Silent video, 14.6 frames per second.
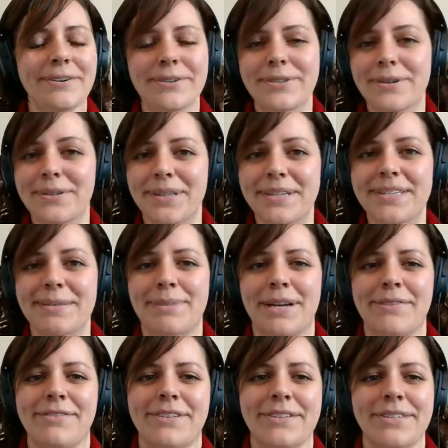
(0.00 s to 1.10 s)
And there's certainly some
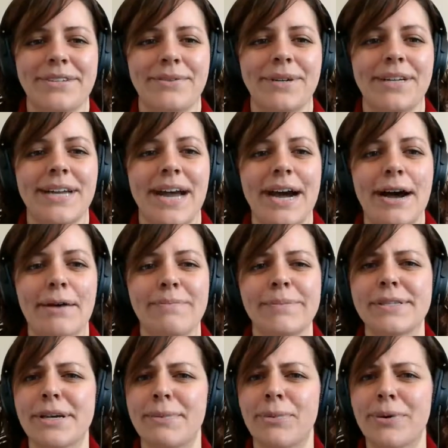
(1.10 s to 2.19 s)
benefits to it.
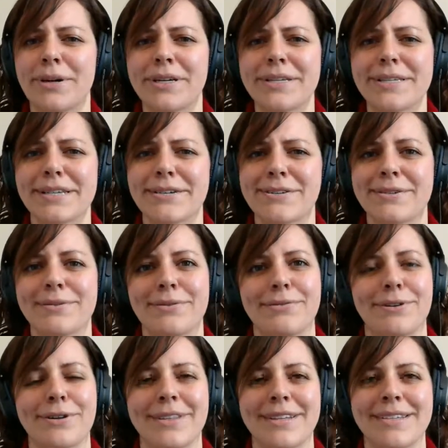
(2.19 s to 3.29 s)
Some organizations
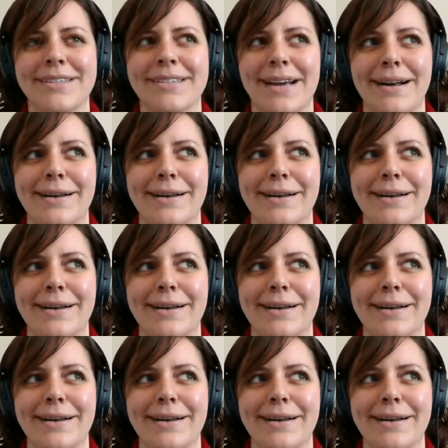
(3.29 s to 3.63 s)
refer to this